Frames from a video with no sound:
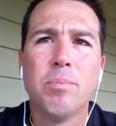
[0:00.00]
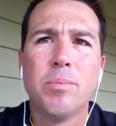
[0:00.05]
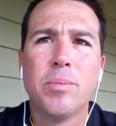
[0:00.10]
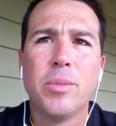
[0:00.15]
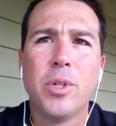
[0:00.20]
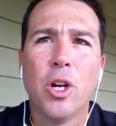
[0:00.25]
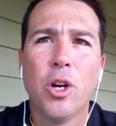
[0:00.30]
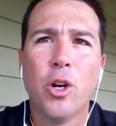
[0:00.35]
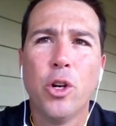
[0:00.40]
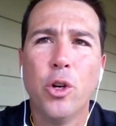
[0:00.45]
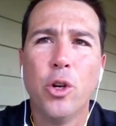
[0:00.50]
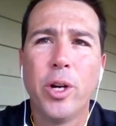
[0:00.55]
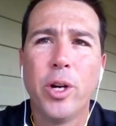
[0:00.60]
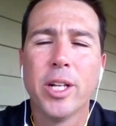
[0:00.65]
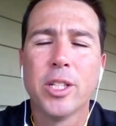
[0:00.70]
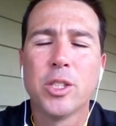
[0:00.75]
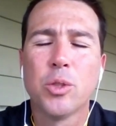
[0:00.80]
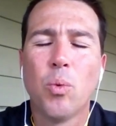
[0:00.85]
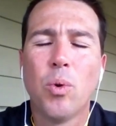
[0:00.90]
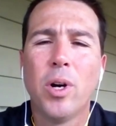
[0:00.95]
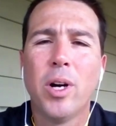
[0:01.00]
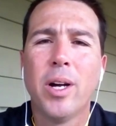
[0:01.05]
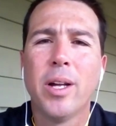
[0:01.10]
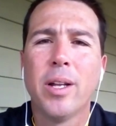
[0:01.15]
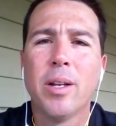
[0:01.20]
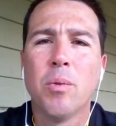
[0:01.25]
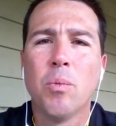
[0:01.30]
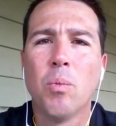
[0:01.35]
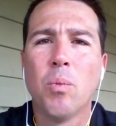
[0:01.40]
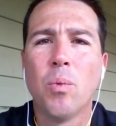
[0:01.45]
you know, who gets
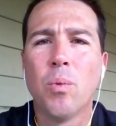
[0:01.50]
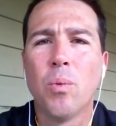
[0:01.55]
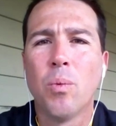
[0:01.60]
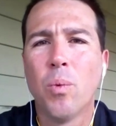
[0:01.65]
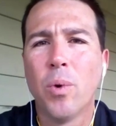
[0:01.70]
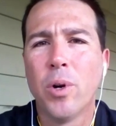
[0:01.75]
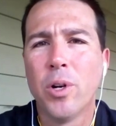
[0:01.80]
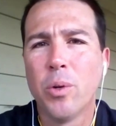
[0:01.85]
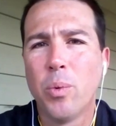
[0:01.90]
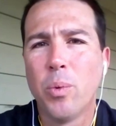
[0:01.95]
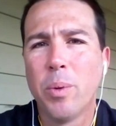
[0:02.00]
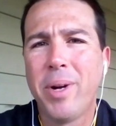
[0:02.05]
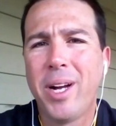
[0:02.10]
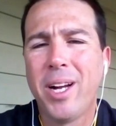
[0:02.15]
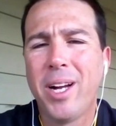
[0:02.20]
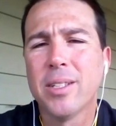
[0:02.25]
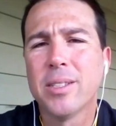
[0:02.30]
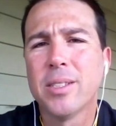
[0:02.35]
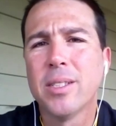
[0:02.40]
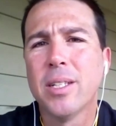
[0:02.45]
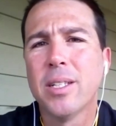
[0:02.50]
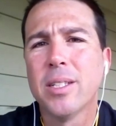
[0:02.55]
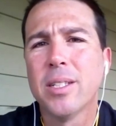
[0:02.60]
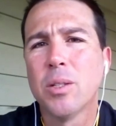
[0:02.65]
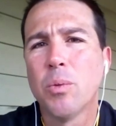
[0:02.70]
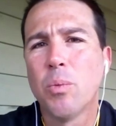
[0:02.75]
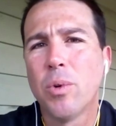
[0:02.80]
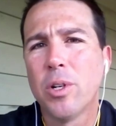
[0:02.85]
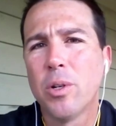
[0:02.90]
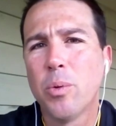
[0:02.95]
what, and where do we balance this,
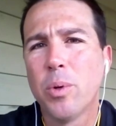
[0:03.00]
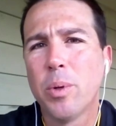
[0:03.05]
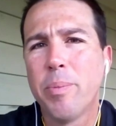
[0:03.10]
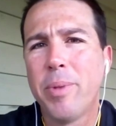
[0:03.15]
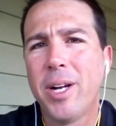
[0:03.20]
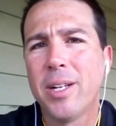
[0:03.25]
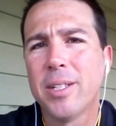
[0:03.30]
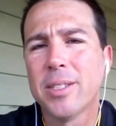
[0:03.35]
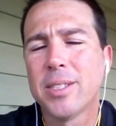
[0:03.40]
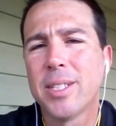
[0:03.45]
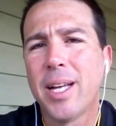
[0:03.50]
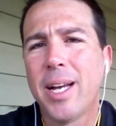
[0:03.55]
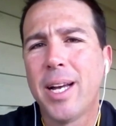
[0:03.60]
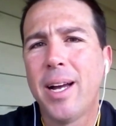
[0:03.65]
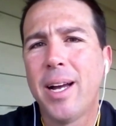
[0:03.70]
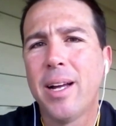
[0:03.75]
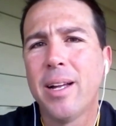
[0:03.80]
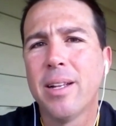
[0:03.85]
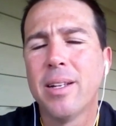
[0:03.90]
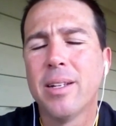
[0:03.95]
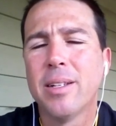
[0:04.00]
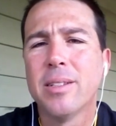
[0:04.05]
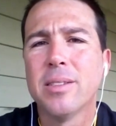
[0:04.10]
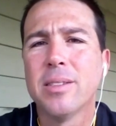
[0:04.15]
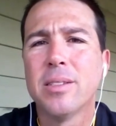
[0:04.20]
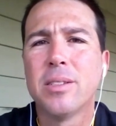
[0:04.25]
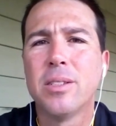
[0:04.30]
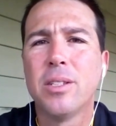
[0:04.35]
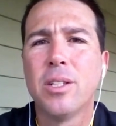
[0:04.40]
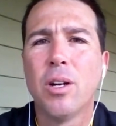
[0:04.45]
and where do we balance that, and,
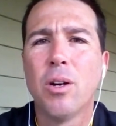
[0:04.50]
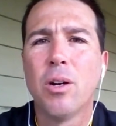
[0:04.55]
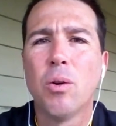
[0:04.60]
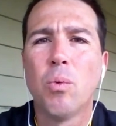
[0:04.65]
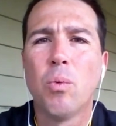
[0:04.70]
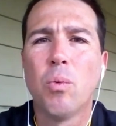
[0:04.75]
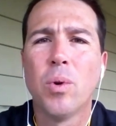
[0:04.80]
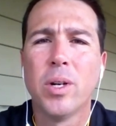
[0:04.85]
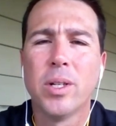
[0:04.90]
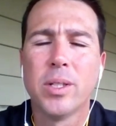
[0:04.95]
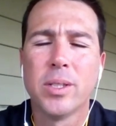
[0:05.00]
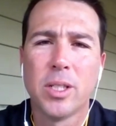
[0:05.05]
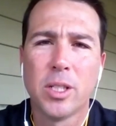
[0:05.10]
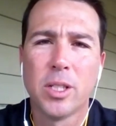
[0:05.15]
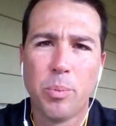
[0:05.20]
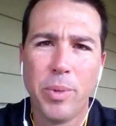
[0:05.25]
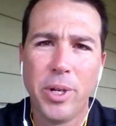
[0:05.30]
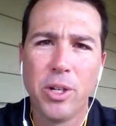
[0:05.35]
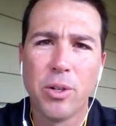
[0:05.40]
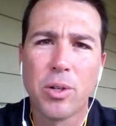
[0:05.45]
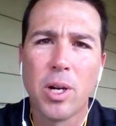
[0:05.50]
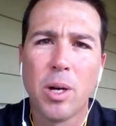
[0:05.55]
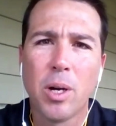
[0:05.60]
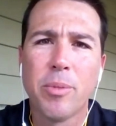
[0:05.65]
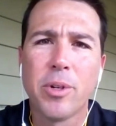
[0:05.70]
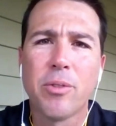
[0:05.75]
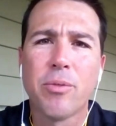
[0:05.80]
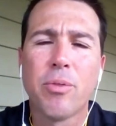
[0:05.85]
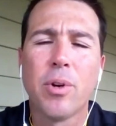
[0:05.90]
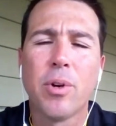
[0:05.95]
you know, where is this meal
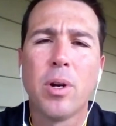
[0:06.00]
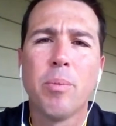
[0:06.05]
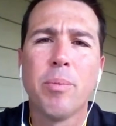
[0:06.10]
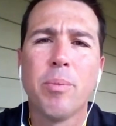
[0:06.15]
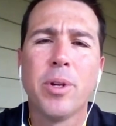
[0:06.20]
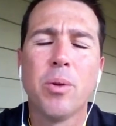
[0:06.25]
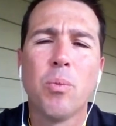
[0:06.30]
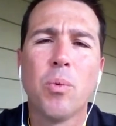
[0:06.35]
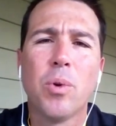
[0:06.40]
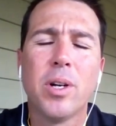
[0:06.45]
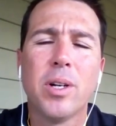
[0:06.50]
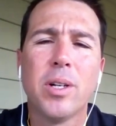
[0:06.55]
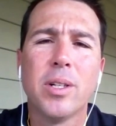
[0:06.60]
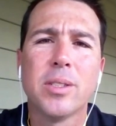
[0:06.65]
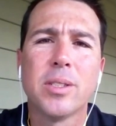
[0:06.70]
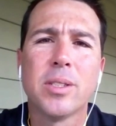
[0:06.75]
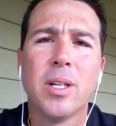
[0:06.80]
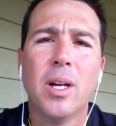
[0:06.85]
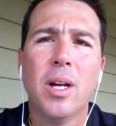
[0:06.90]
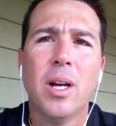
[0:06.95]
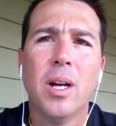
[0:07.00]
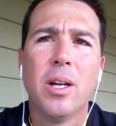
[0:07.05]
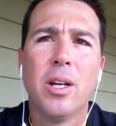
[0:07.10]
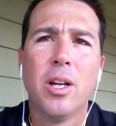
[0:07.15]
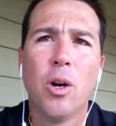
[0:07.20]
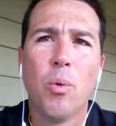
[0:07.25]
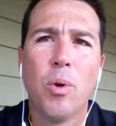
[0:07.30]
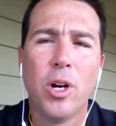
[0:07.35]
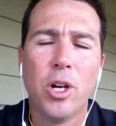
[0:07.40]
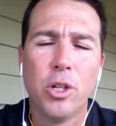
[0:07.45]
coming from, and where is, you
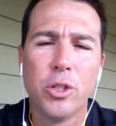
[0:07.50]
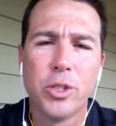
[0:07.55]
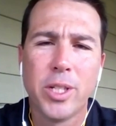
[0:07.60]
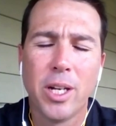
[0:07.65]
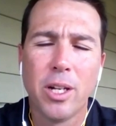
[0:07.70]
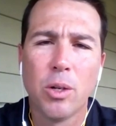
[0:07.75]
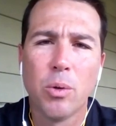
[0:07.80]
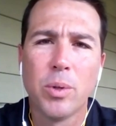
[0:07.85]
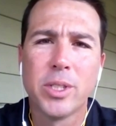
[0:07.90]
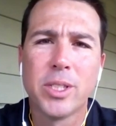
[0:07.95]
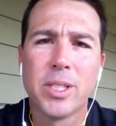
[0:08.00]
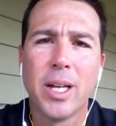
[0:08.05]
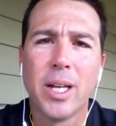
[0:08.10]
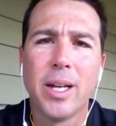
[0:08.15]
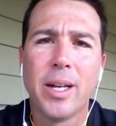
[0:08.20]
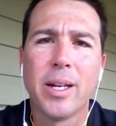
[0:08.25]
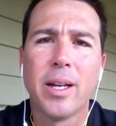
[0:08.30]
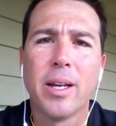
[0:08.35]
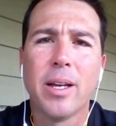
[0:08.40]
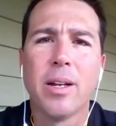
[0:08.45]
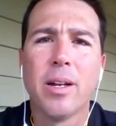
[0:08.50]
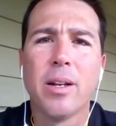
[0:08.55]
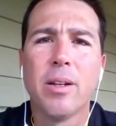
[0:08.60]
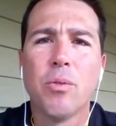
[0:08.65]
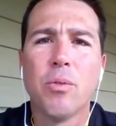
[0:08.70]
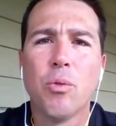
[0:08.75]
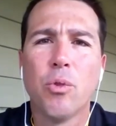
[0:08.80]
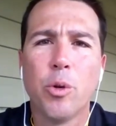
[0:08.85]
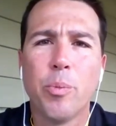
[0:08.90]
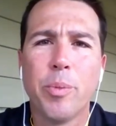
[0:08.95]
know, what hotel are we staying in,
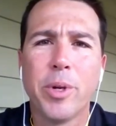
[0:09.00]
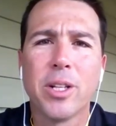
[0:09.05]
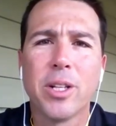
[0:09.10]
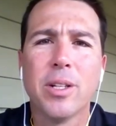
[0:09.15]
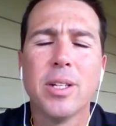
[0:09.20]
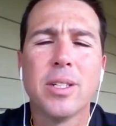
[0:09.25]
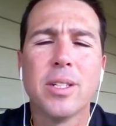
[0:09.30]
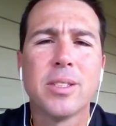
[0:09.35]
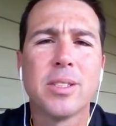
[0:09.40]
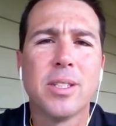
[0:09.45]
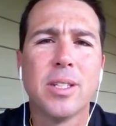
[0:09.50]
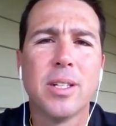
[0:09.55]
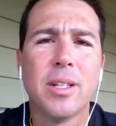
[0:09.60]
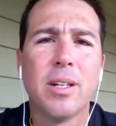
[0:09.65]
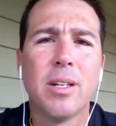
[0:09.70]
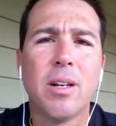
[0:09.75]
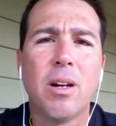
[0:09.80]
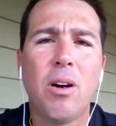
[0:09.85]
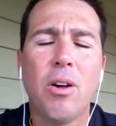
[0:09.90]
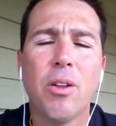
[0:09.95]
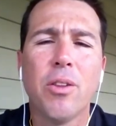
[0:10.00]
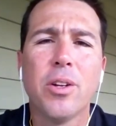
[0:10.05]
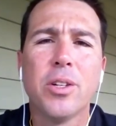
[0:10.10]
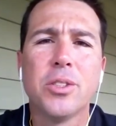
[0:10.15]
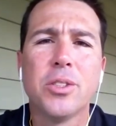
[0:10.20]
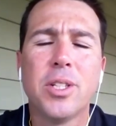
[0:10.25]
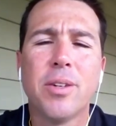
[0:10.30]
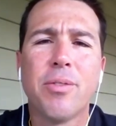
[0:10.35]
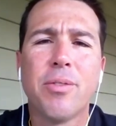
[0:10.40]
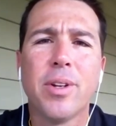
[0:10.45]
and rooming lists, and all those
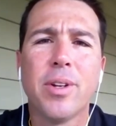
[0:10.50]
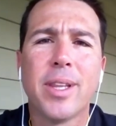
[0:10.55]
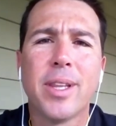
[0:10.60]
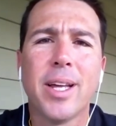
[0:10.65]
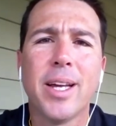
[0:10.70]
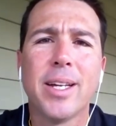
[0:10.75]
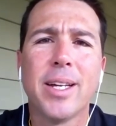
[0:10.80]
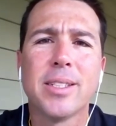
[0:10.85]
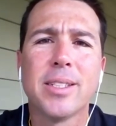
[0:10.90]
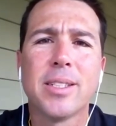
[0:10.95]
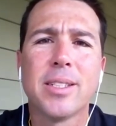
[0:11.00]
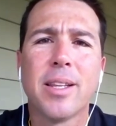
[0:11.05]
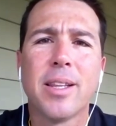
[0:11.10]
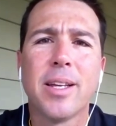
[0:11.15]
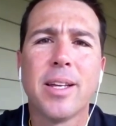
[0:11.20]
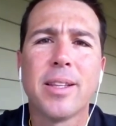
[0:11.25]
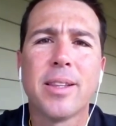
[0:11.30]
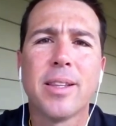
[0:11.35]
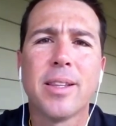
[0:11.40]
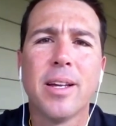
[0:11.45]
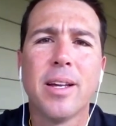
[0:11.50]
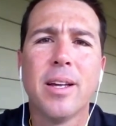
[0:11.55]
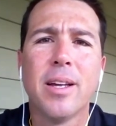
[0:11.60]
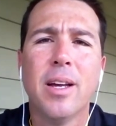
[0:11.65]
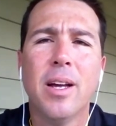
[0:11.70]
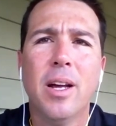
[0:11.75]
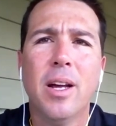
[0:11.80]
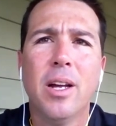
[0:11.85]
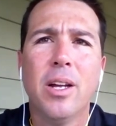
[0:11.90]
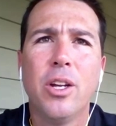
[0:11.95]
different things. I think that,
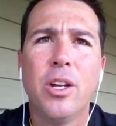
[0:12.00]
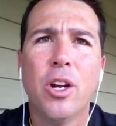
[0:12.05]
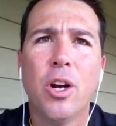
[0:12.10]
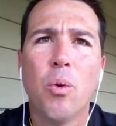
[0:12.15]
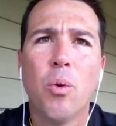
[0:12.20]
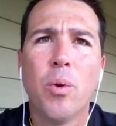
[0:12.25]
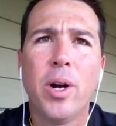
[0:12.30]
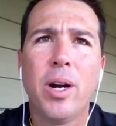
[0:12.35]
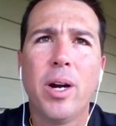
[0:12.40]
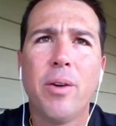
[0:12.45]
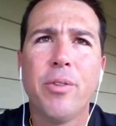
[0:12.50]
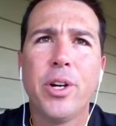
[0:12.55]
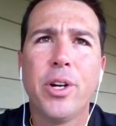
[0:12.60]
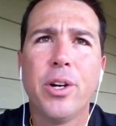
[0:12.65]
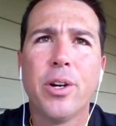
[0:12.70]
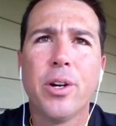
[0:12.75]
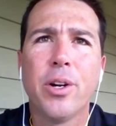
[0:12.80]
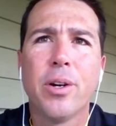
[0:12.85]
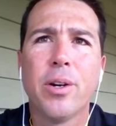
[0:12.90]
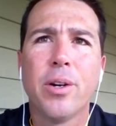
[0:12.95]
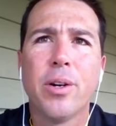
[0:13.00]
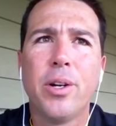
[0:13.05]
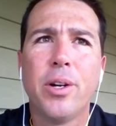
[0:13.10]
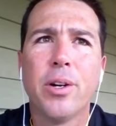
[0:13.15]
you know, whenever you're